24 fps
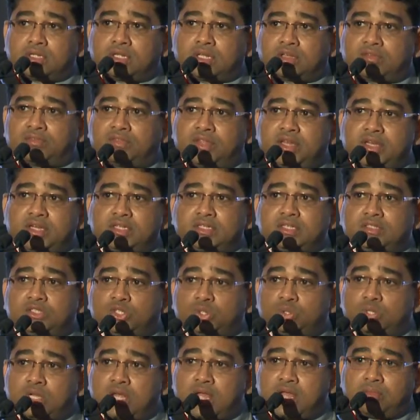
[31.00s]
If there is a
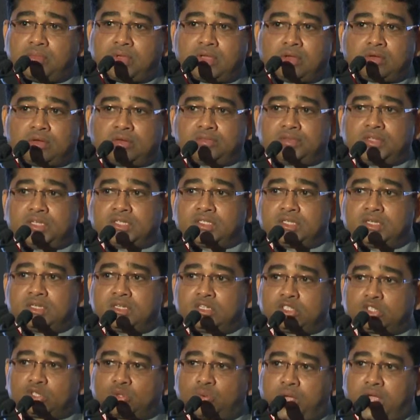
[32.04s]
tsunami or if there's an
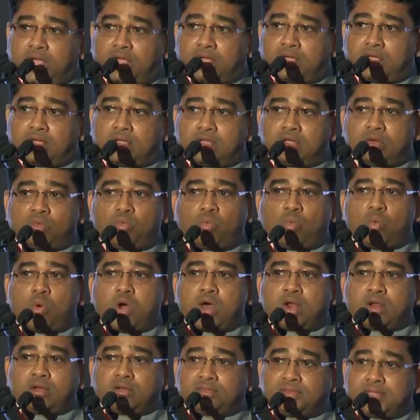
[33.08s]
earthquake in
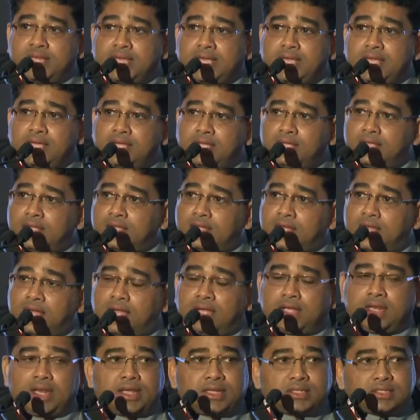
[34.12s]
one of the
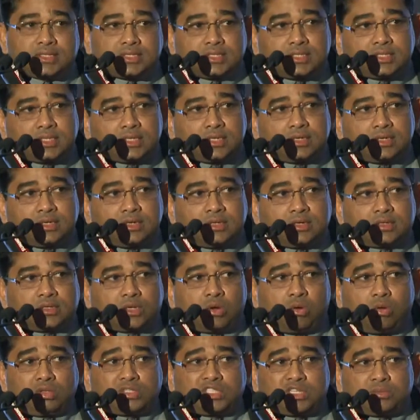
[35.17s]
islands, the
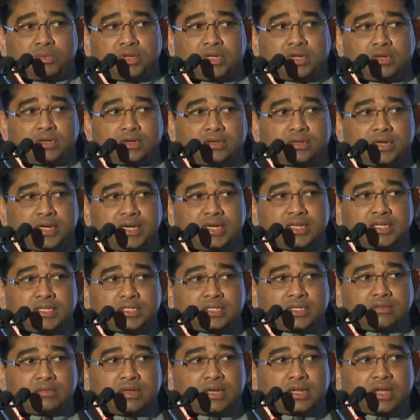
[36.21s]
whole semiconductor
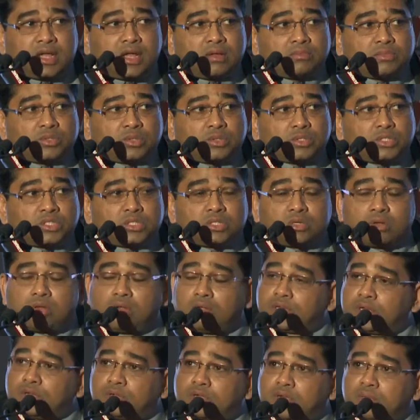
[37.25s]
industry will come to
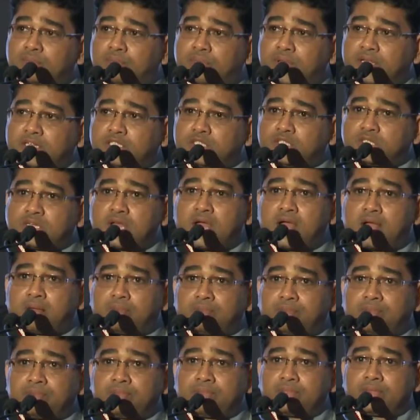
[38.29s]
a complete
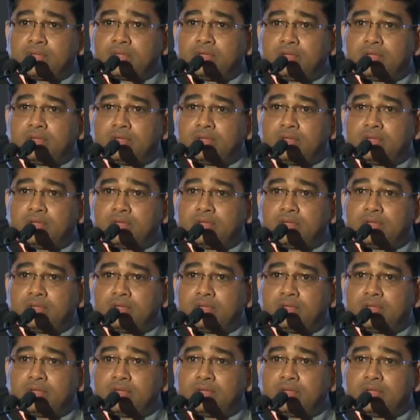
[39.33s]
stop.